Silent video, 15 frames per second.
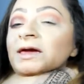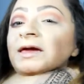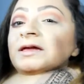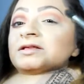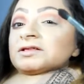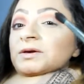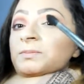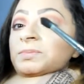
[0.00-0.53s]

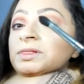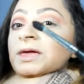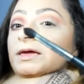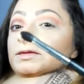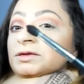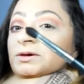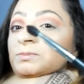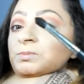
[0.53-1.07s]
It's a
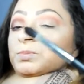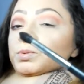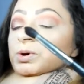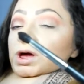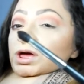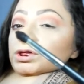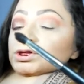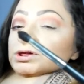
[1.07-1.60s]
blending
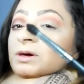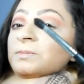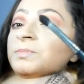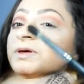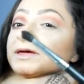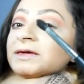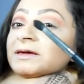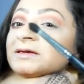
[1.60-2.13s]
brush,
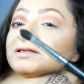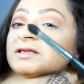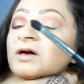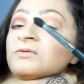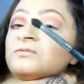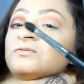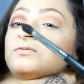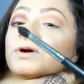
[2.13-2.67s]
but it is
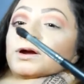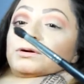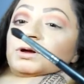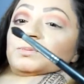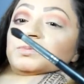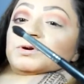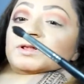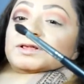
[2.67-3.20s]
very
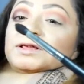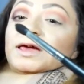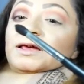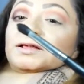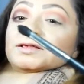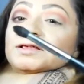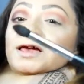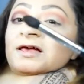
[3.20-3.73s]
precise.